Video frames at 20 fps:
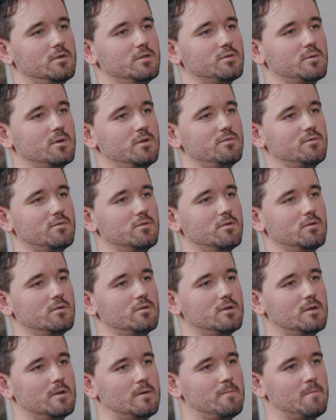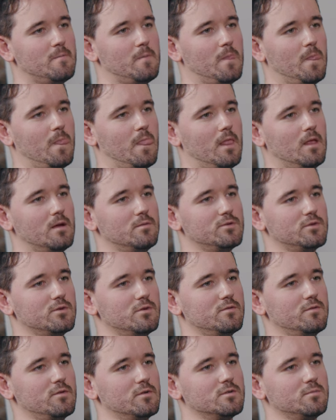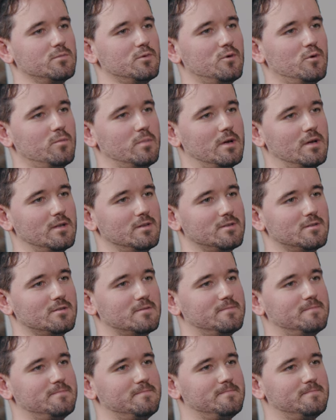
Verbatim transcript: in 24? I'm sure you've got some cool plans.